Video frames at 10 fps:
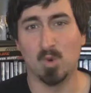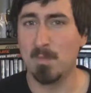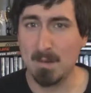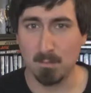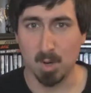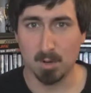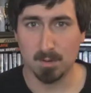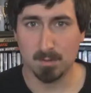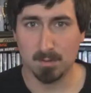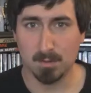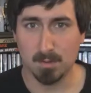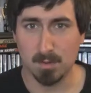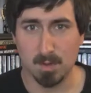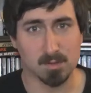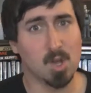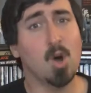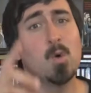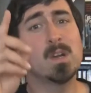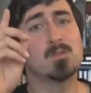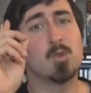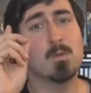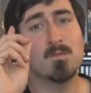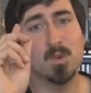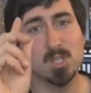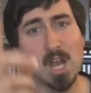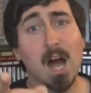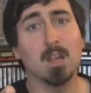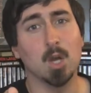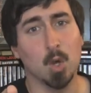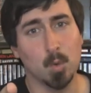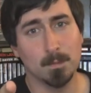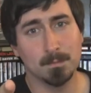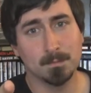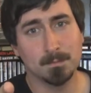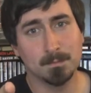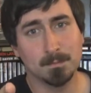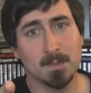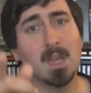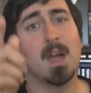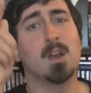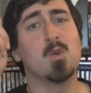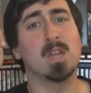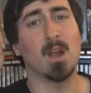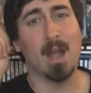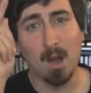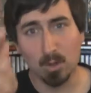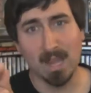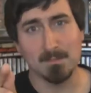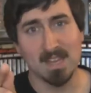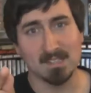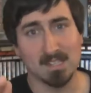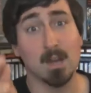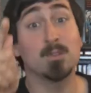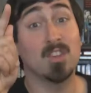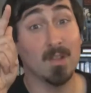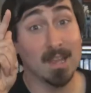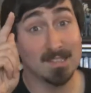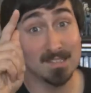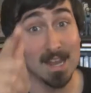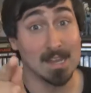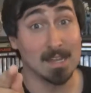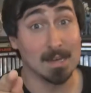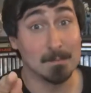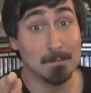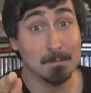Remember, there's always room for Giallo. I don't care how lame that sounds, I like saying it.